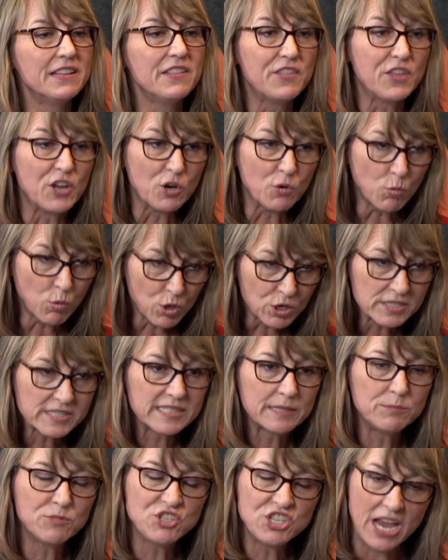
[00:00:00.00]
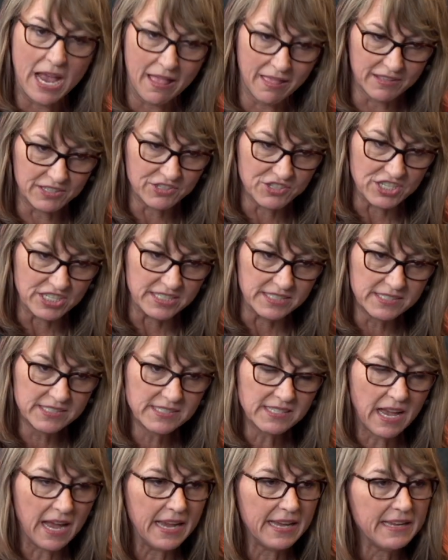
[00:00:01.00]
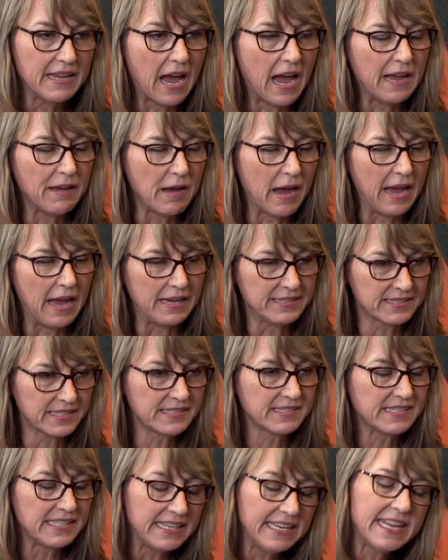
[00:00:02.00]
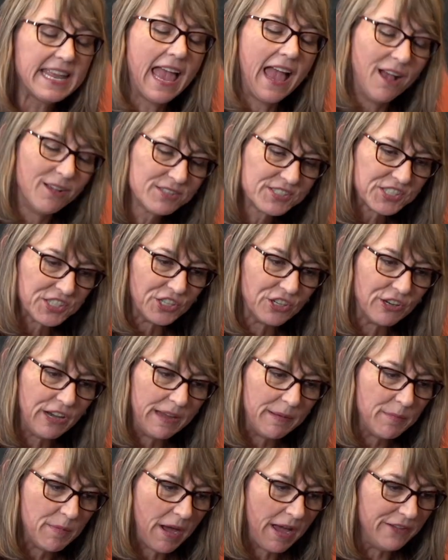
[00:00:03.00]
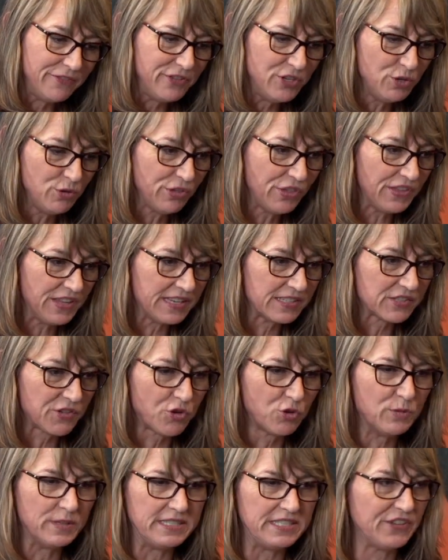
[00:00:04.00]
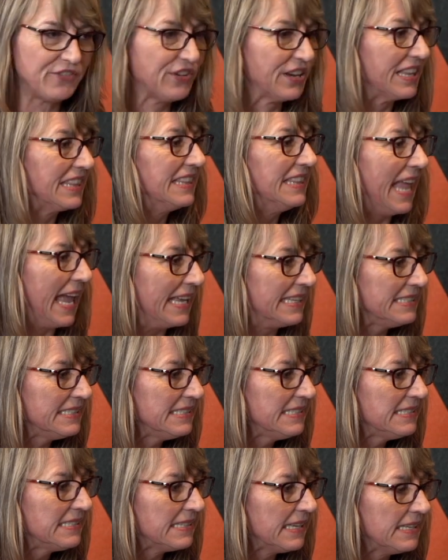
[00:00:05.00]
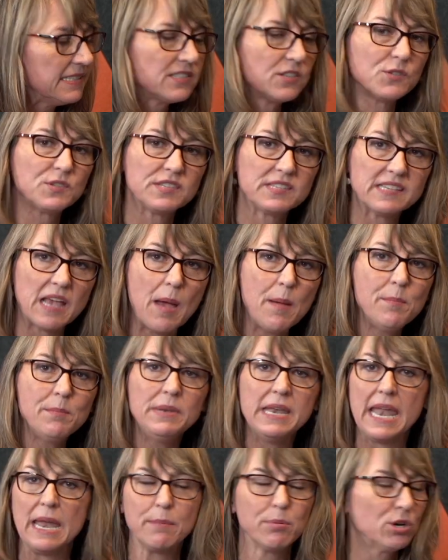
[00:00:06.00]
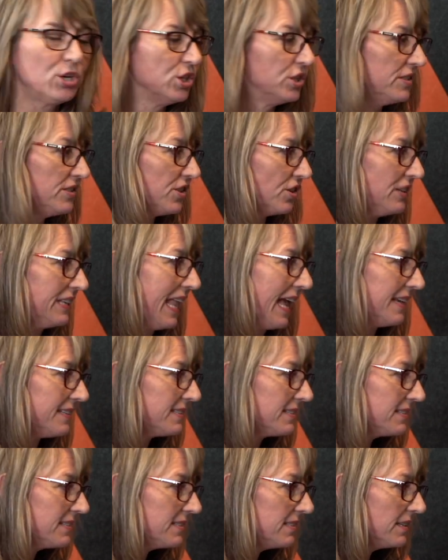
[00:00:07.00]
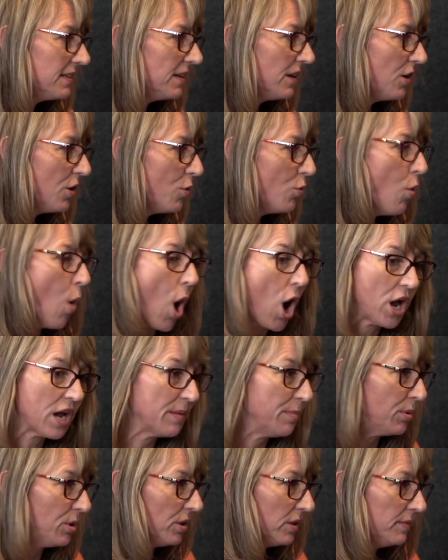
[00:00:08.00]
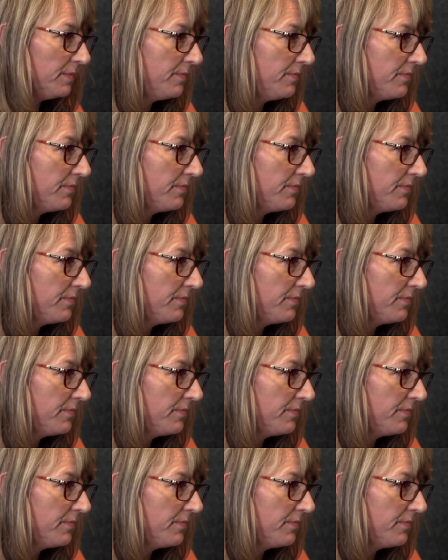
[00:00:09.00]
There were some challenges. I as a city councillor, I view things through a different lens. And so some neighborhoods are less walkable.